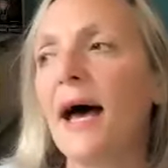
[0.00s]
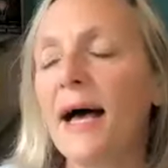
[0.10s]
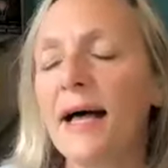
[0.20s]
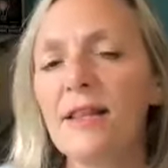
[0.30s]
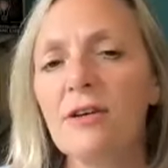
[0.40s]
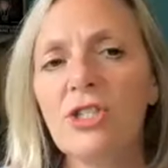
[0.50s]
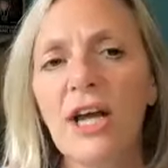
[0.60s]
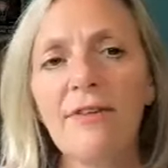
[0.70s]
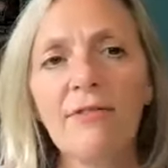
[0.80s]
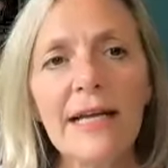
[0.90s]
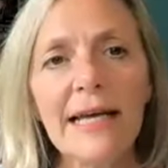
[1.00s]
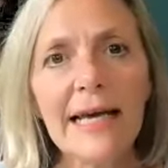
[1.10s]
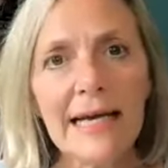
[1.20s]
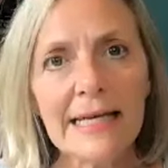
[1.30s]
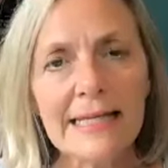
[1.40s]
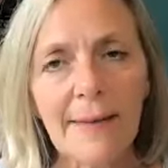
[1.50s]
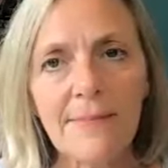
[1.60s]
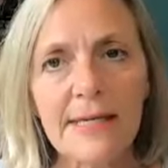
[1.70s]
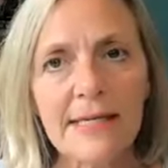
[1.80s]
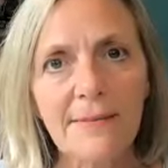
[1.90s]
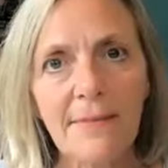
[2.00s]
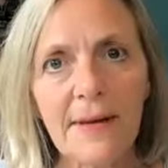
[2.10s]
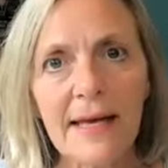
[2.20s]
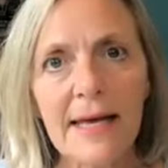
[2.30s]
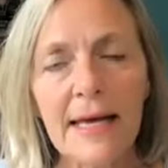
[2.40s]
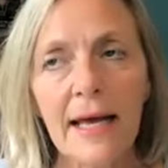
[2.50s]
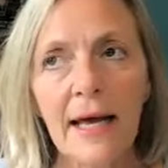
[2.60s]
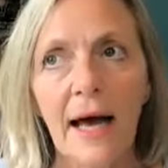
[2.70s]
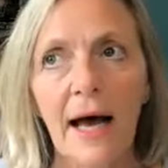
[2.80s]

They're generally accepted to be